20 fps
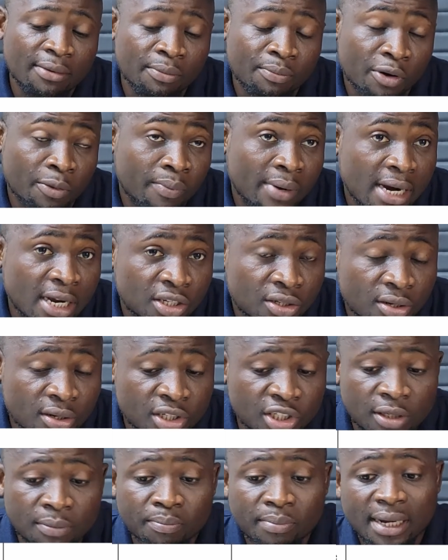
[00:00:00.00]

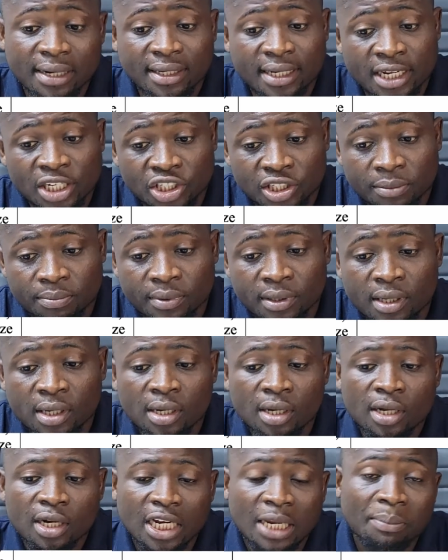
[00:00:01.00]
proprietorship, partnership,
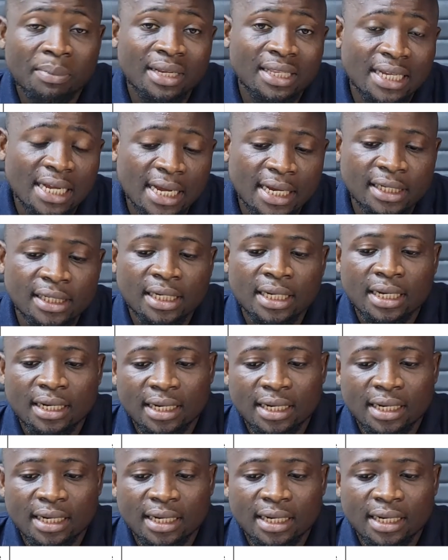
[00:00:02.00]
limited